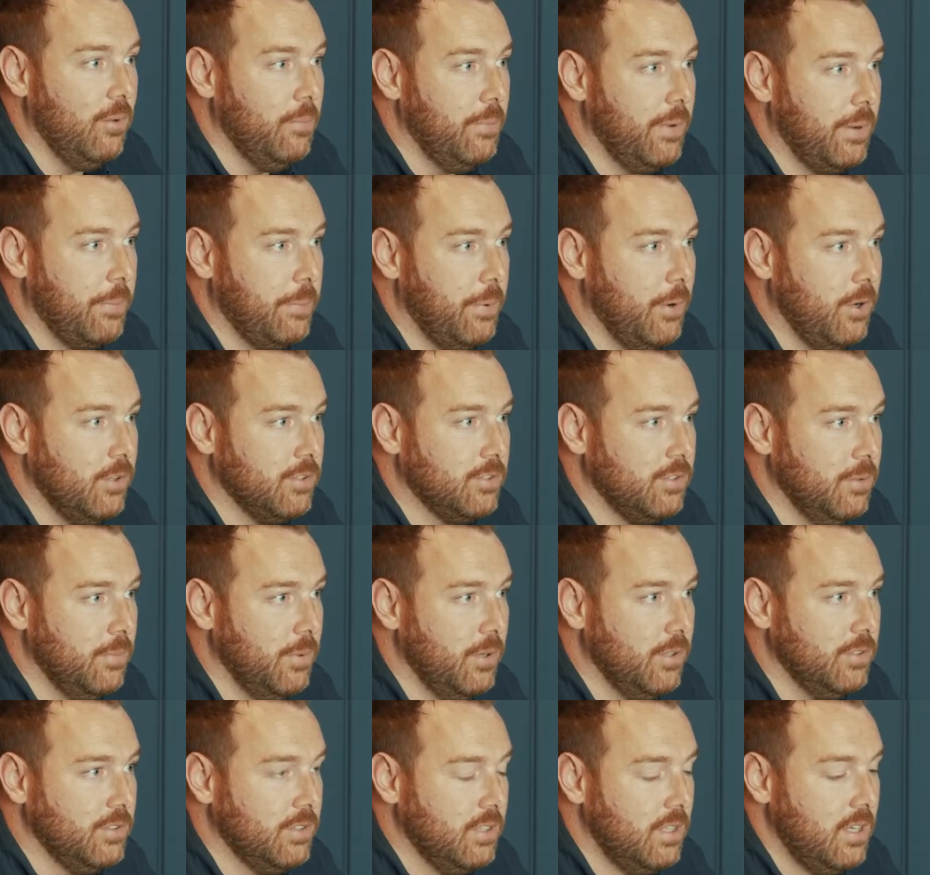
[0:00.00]
on big poster
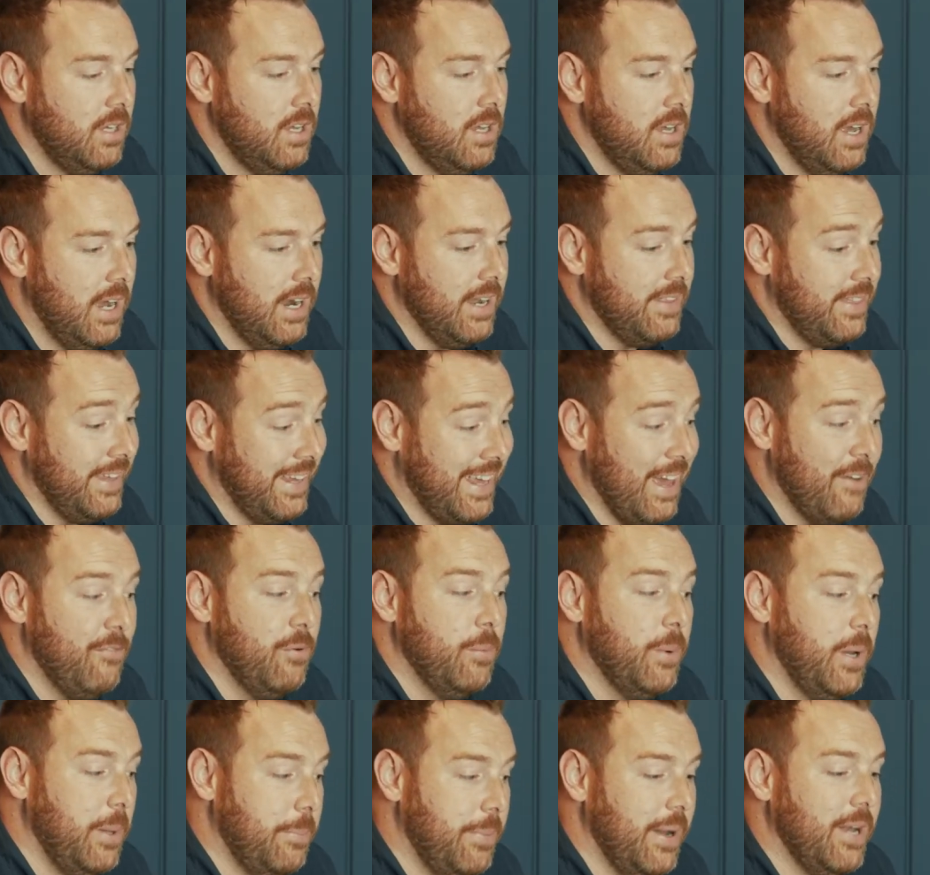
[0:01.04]
boards, and I think
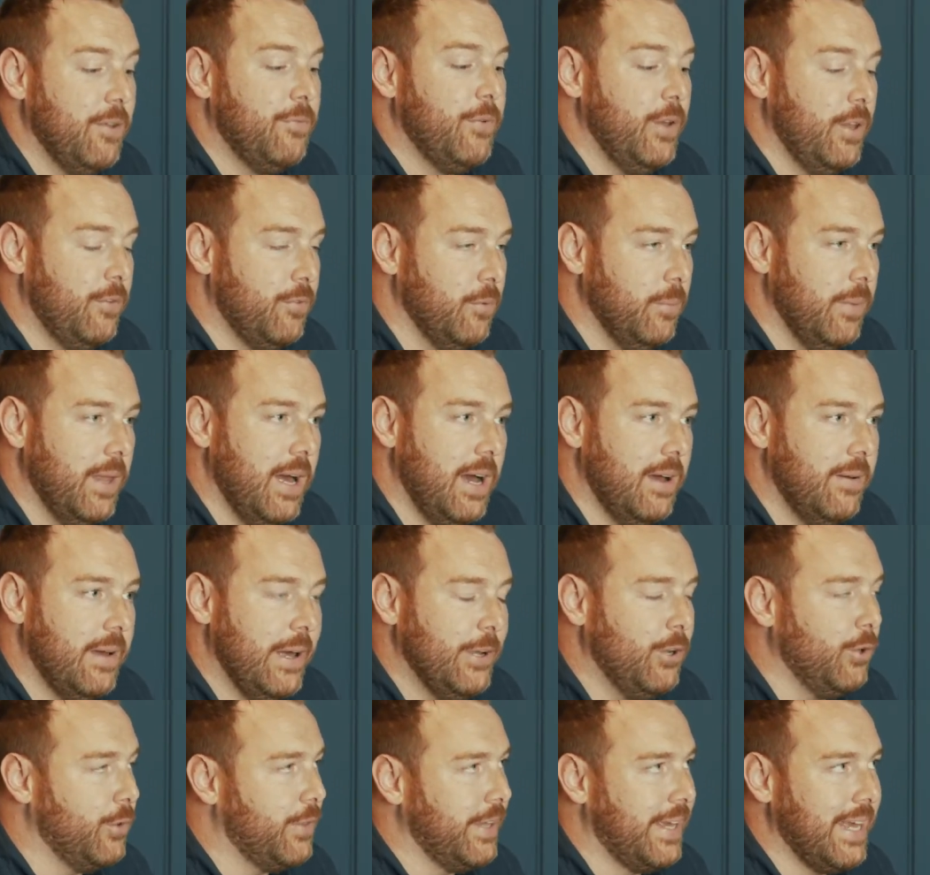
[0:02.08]
everybody benefited from that.
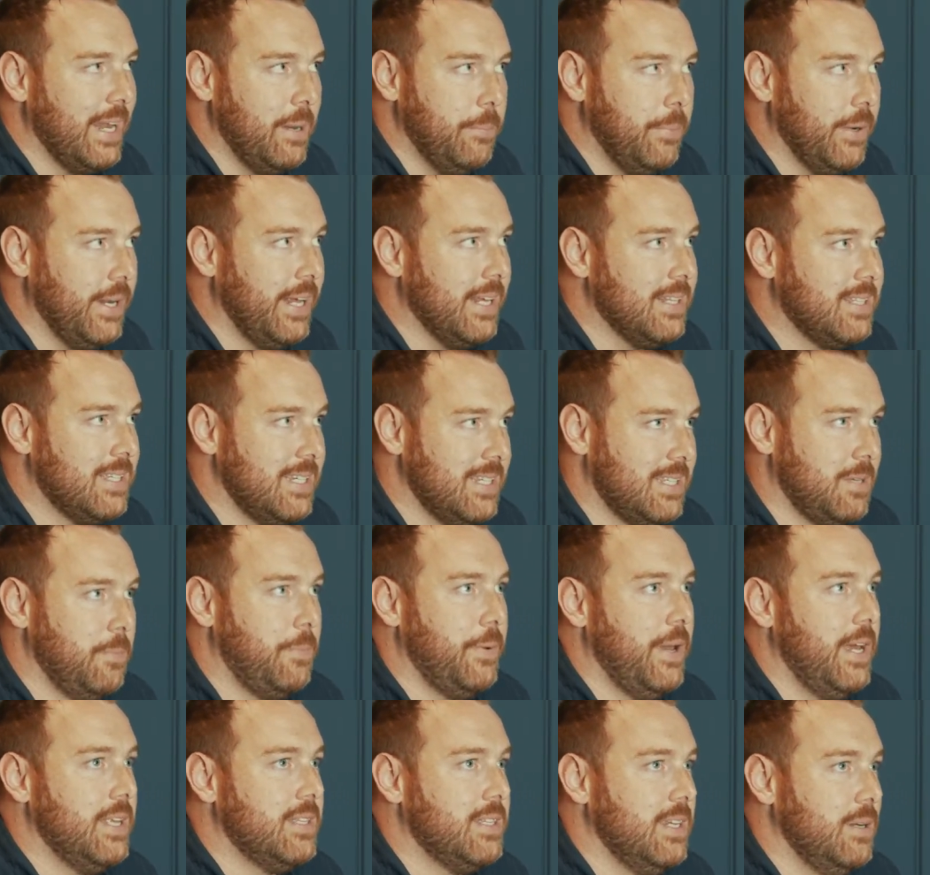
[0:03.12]
I don't think anybody
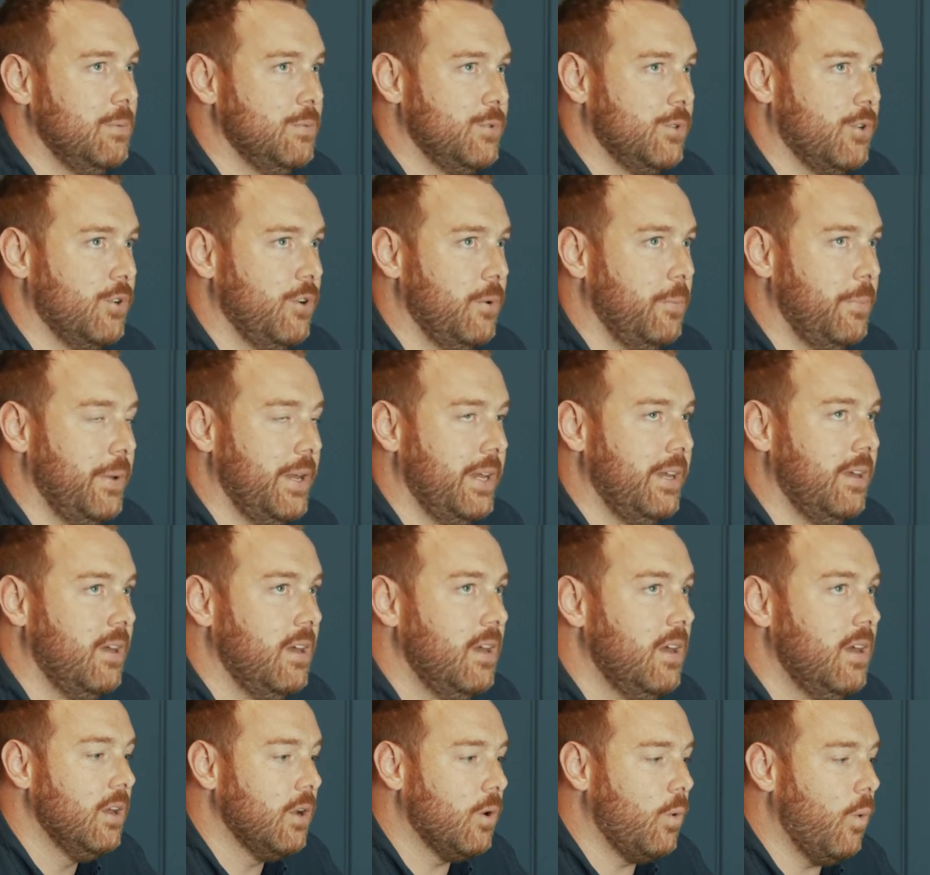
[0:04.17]
anticipated it was going to be
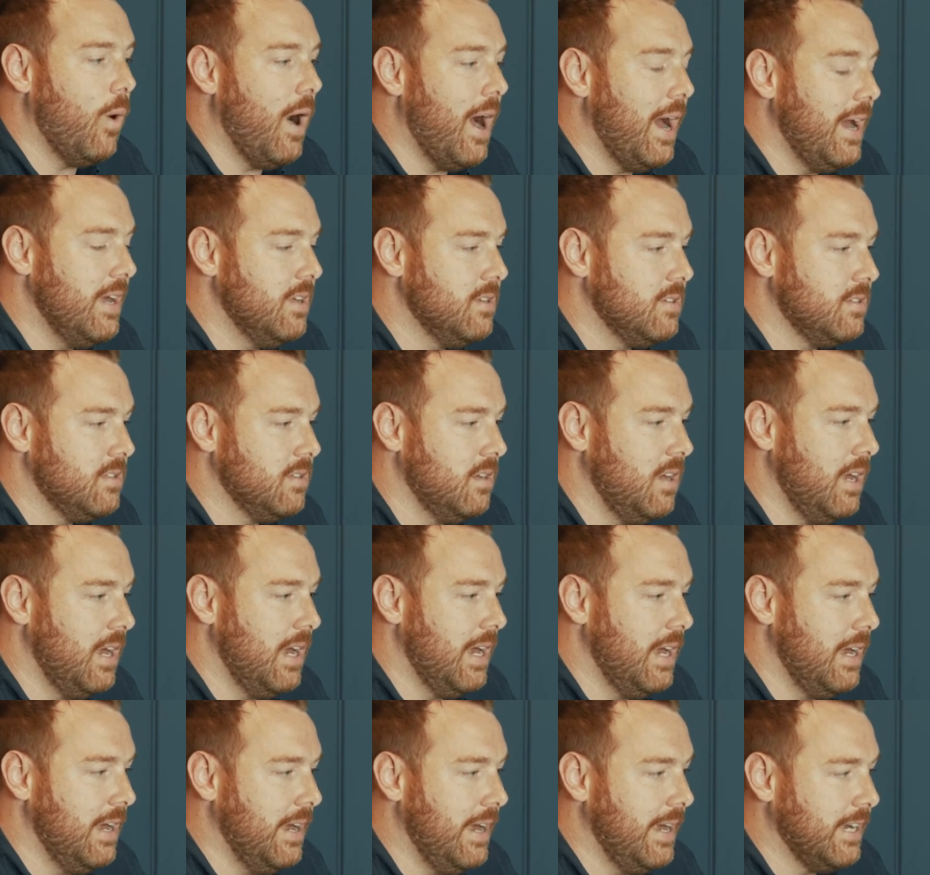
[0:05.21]
quite as
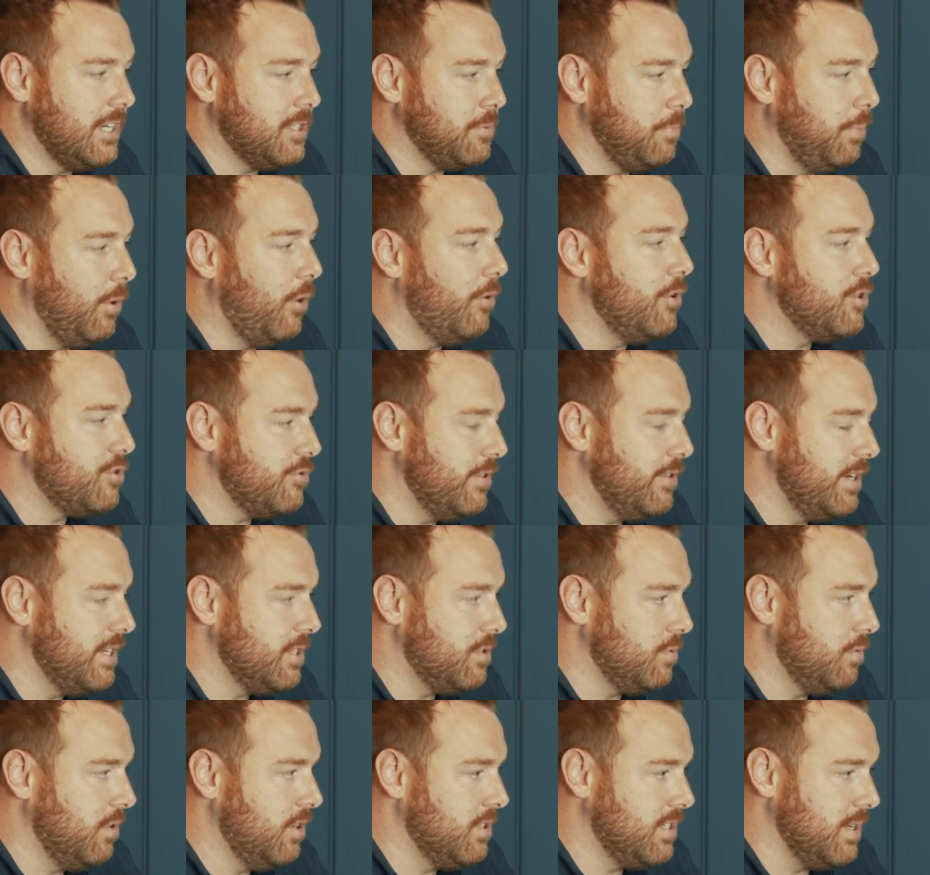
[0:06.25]
exploratory
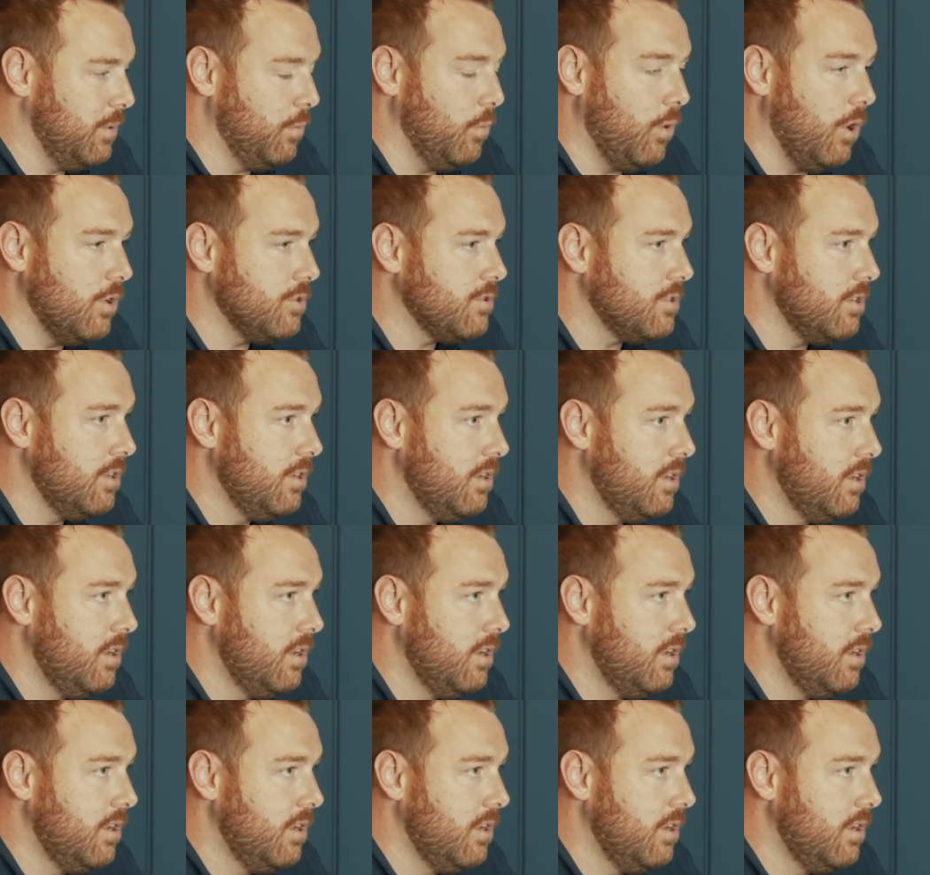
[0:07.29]
as it was.